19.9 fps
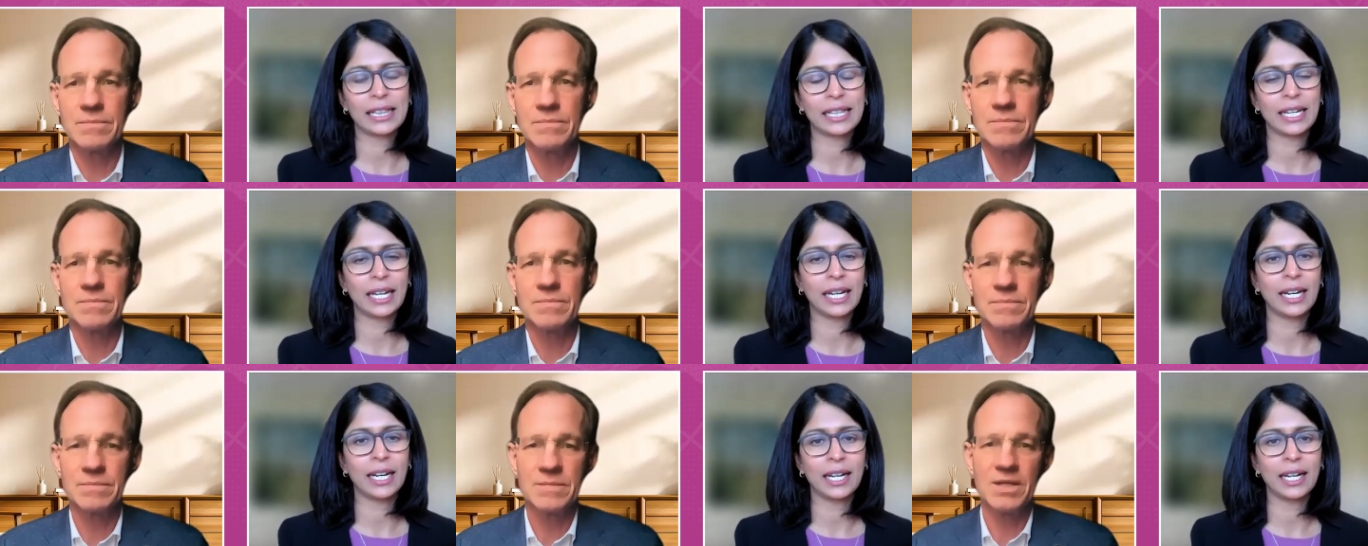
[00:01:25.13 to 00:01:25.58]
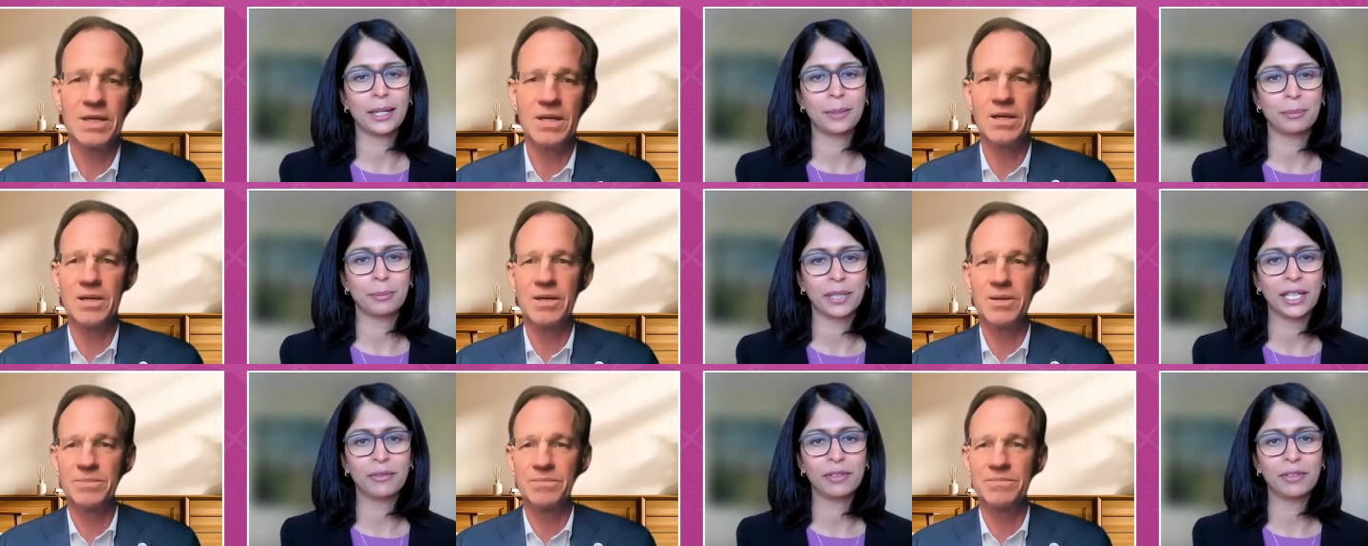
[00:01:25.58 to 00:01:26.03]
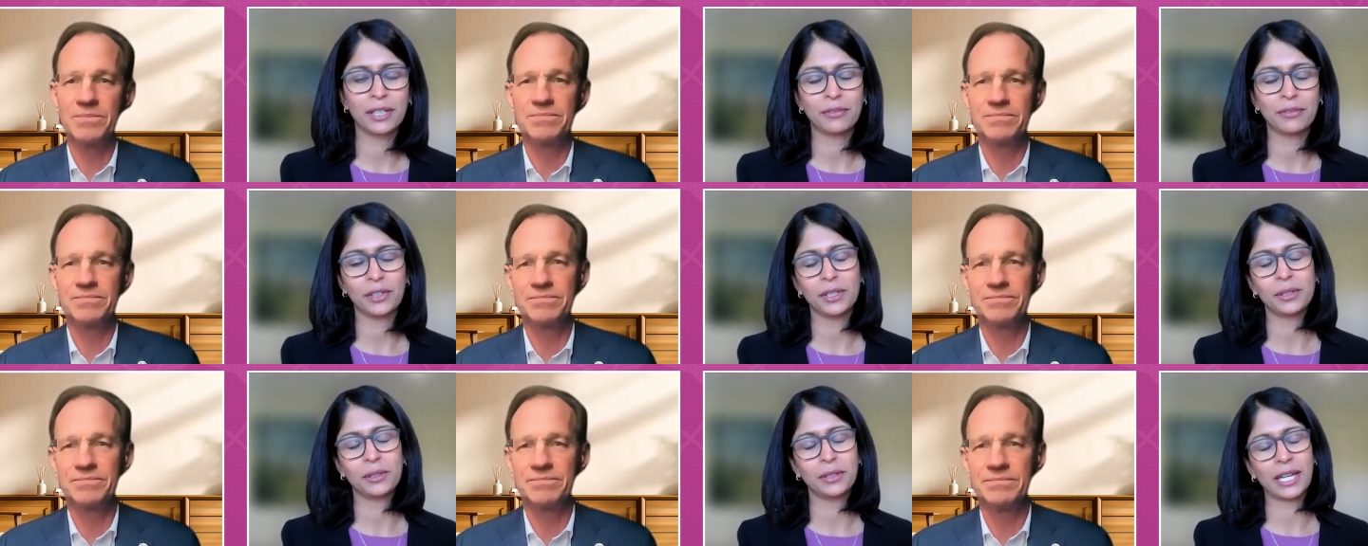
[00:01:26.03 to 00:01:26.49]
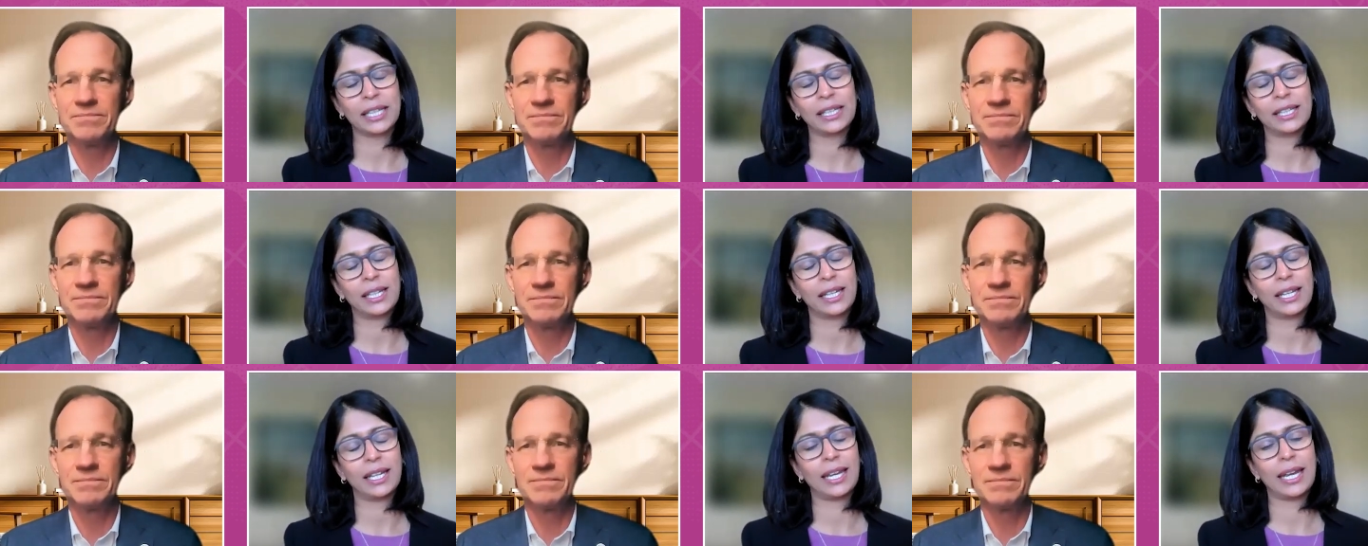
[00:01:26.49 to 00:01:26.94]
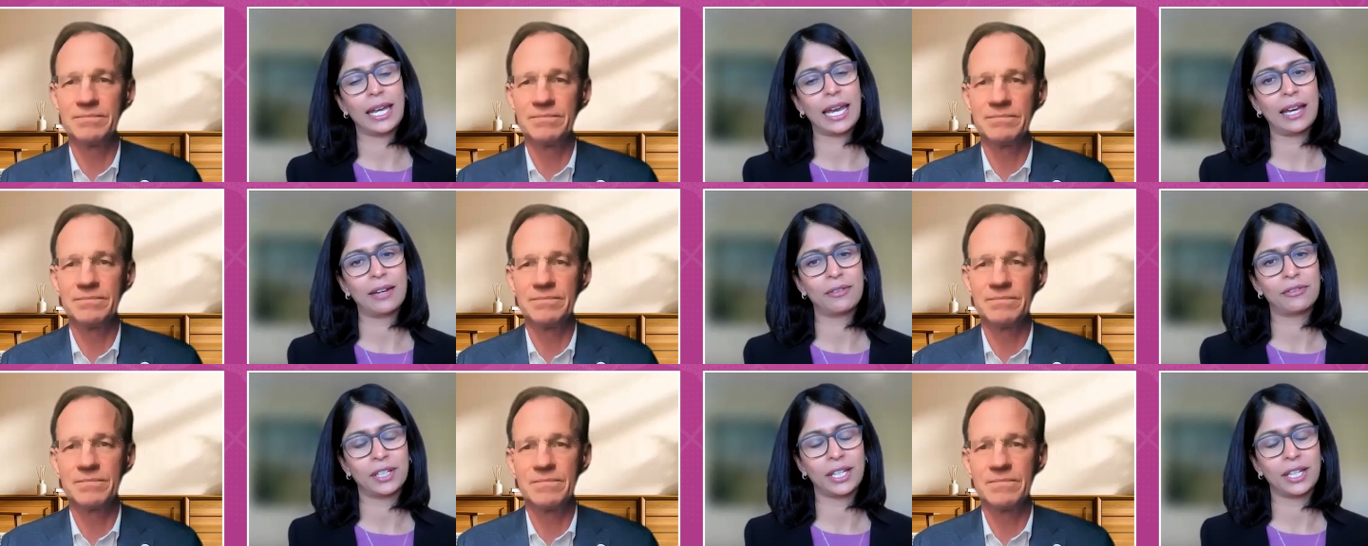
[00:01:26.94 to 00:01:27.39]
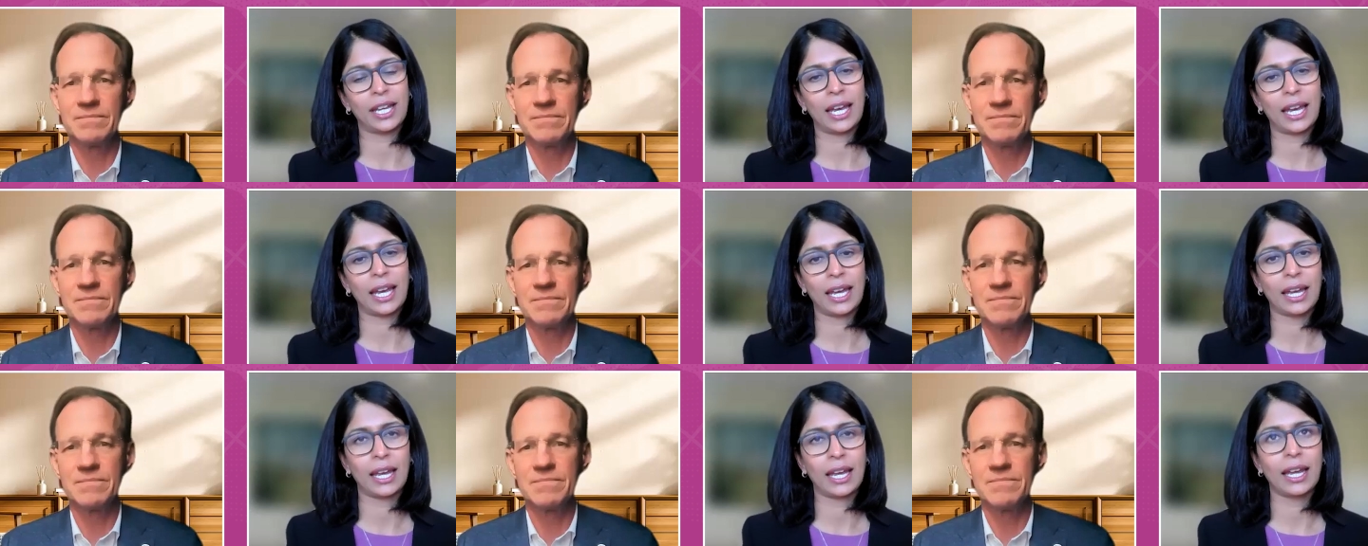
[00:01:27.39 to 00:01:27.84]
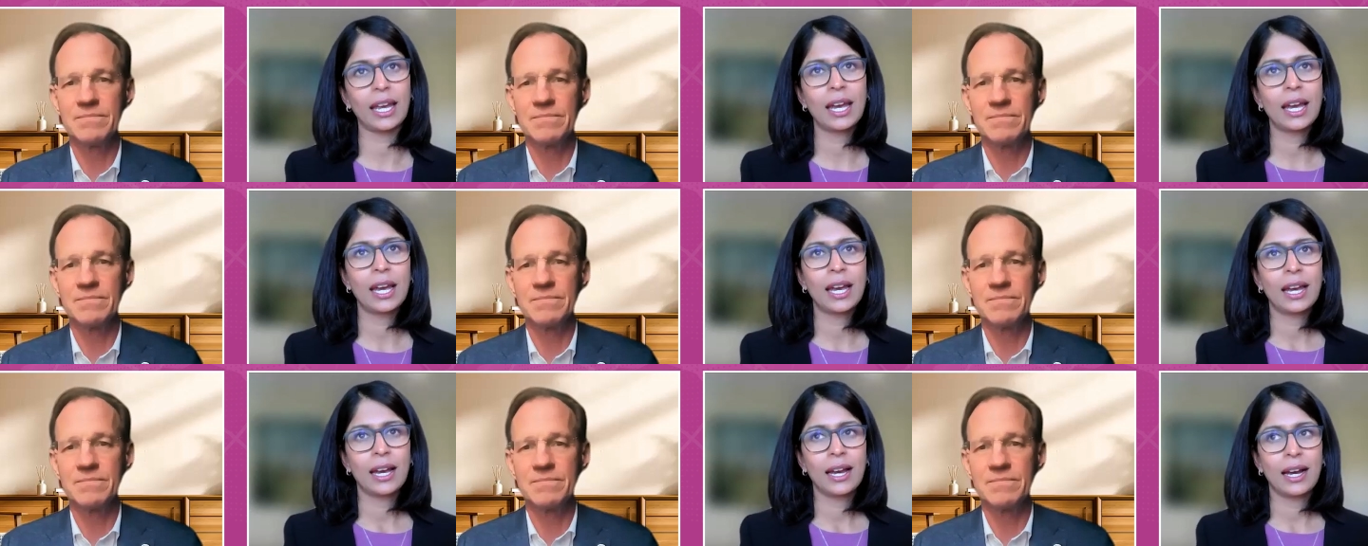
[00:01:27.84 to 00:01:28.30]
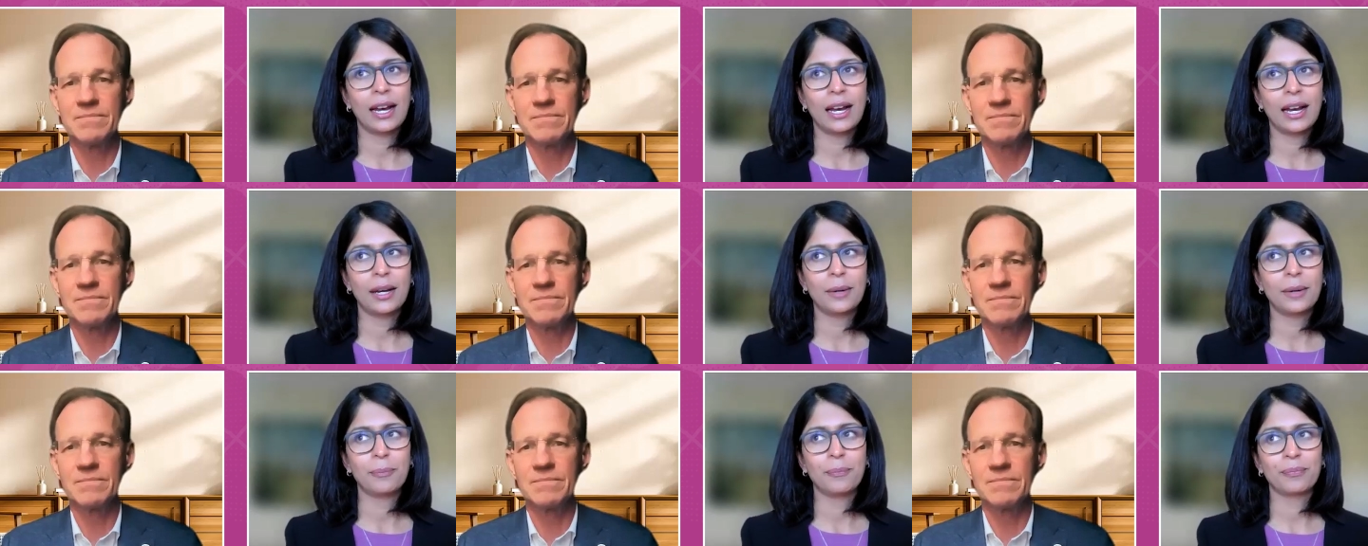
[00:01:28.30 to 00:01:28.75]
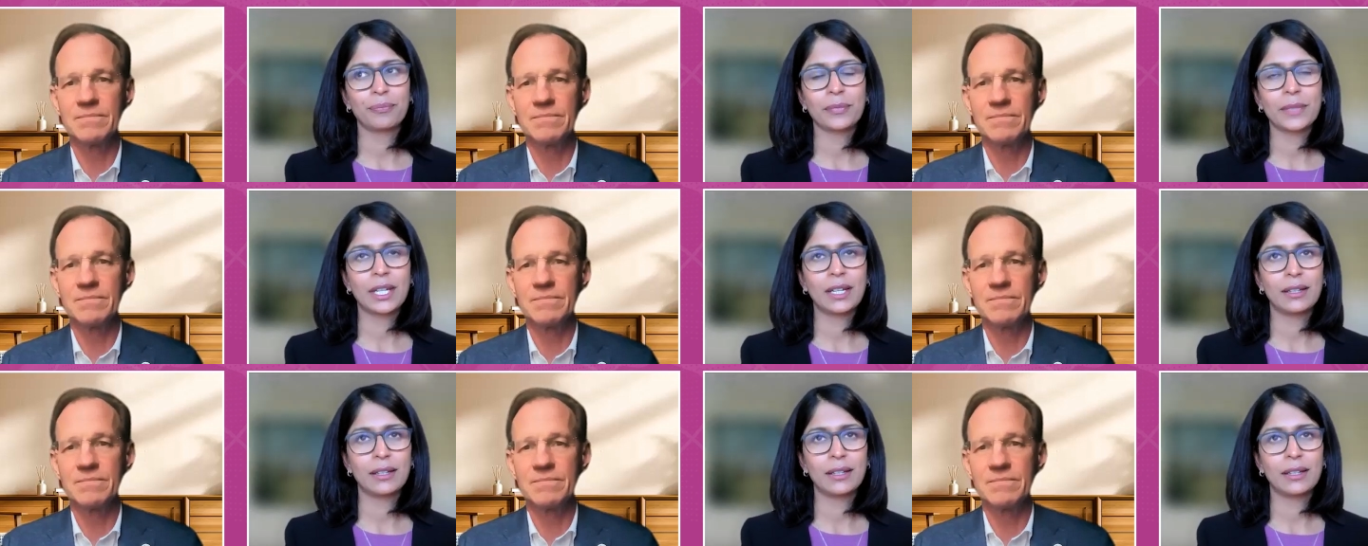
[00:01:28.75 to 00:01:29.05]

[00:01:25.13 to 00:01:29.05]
Speaker 1: Like, um, even if you look at the FDA um,